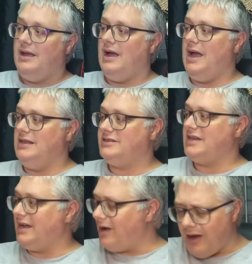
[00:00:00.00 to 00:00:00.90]
and
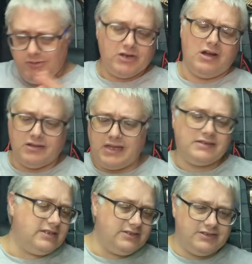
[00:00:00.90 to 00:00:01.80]
say, oh my god,
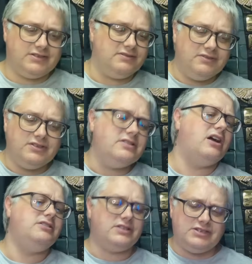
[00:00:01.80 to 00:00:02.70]
this is
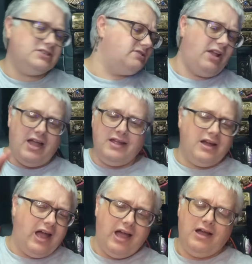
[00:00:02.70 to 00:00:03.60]
like,
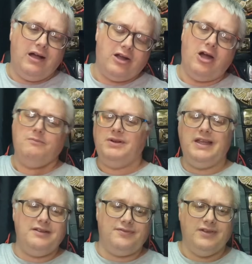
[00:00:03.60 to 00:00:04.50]
oh, I can't
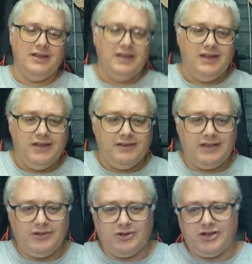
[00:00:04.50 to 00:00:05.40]
believe
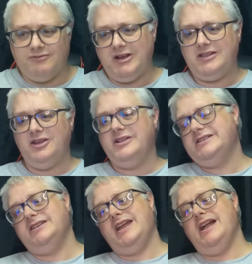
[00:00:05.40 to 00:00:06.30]
they're not going to redo
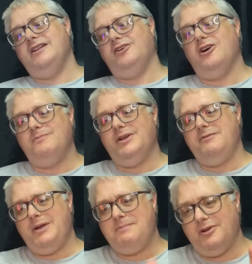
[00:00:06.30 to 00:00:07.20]
this again. I can't
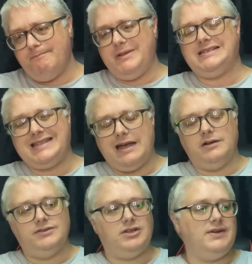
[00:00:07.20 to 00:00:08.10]
believe people have missed
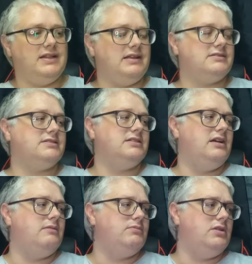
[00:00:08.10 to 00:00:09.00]
out on doing this.
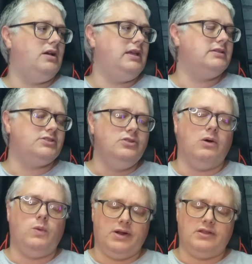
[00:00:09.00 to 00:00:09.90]
It's
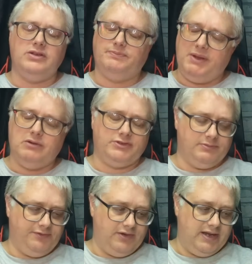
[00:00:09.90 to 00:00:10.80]
not one of those builds,
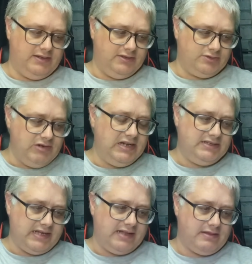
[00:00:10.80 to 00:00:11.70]
I'm afraid, and it's really
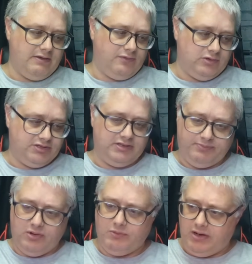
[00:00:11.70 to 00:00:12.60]
sad that I've got to this
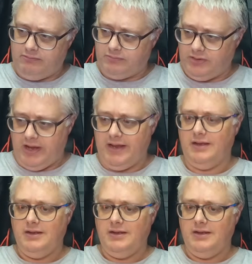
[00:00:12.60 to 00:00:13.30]
point where I'm like,